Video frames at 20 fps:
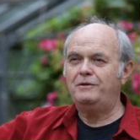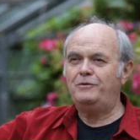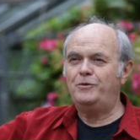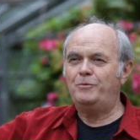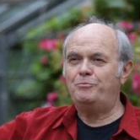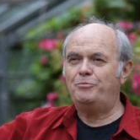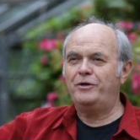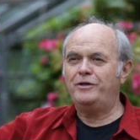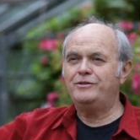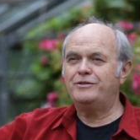and the
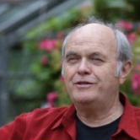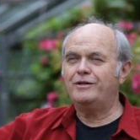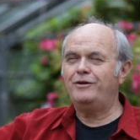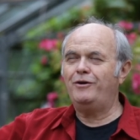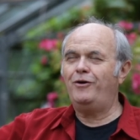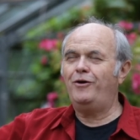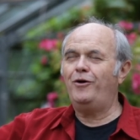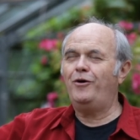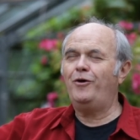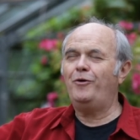prince said,
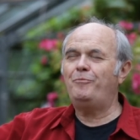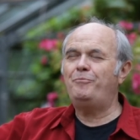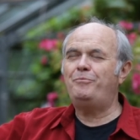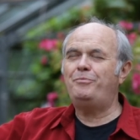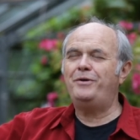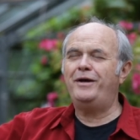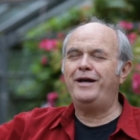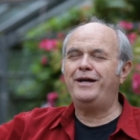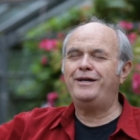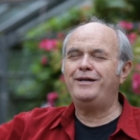all
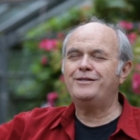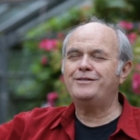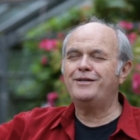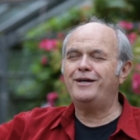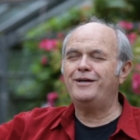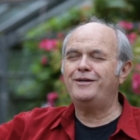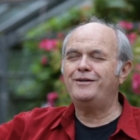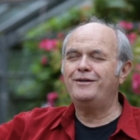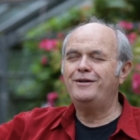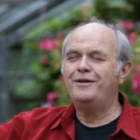Peggy
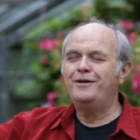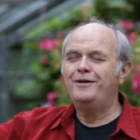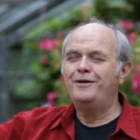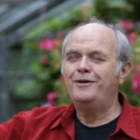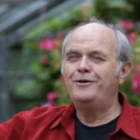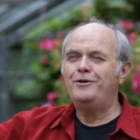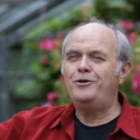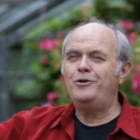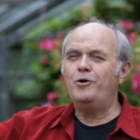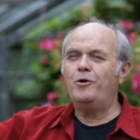said,
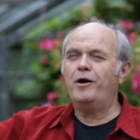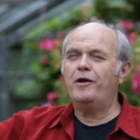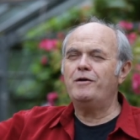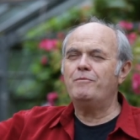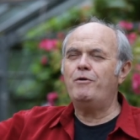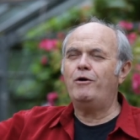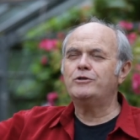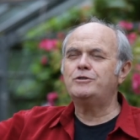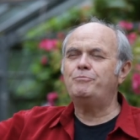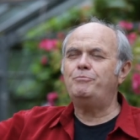You are the
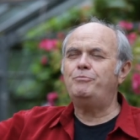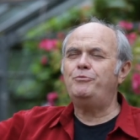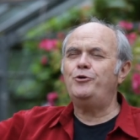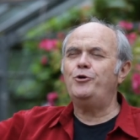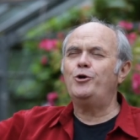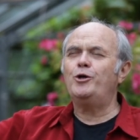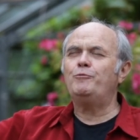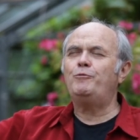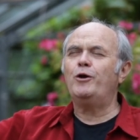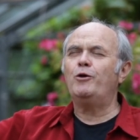most
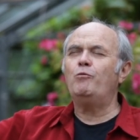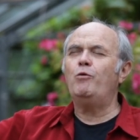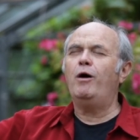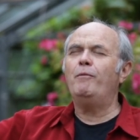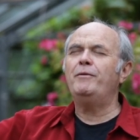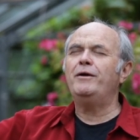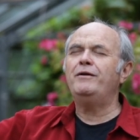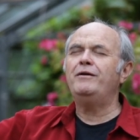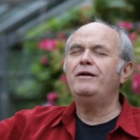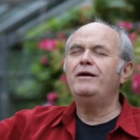beautiful
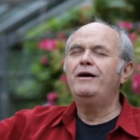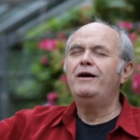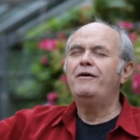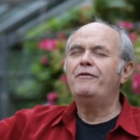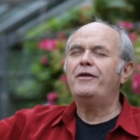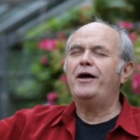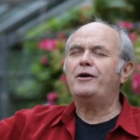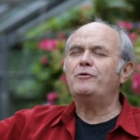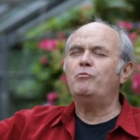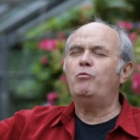woman
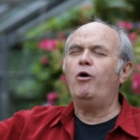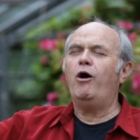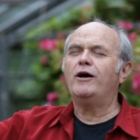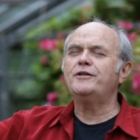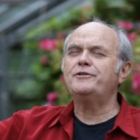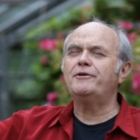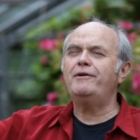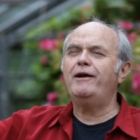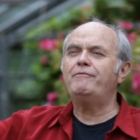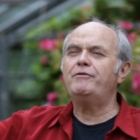that
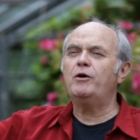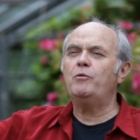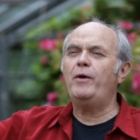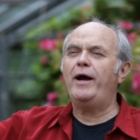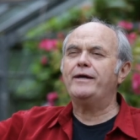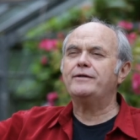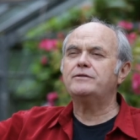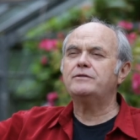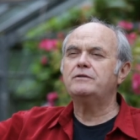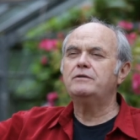water ever
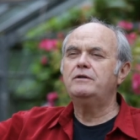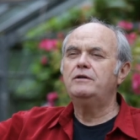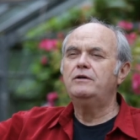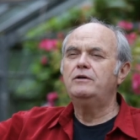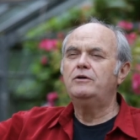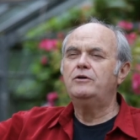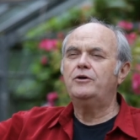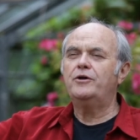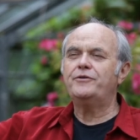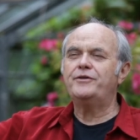wet,
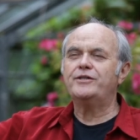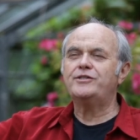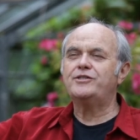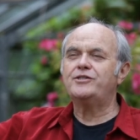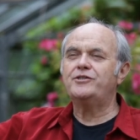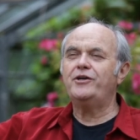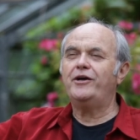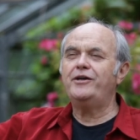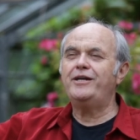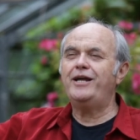or the
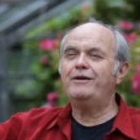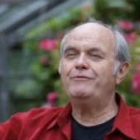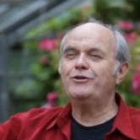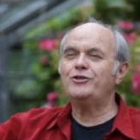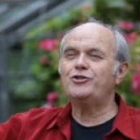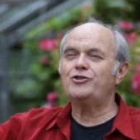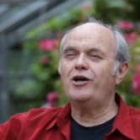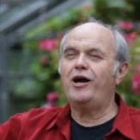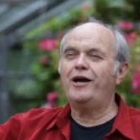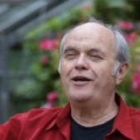sun ever
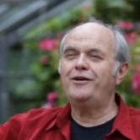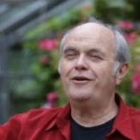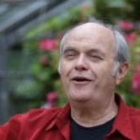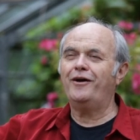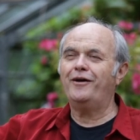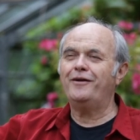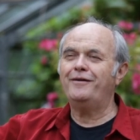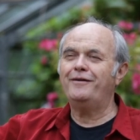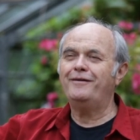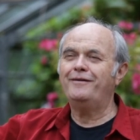shined on.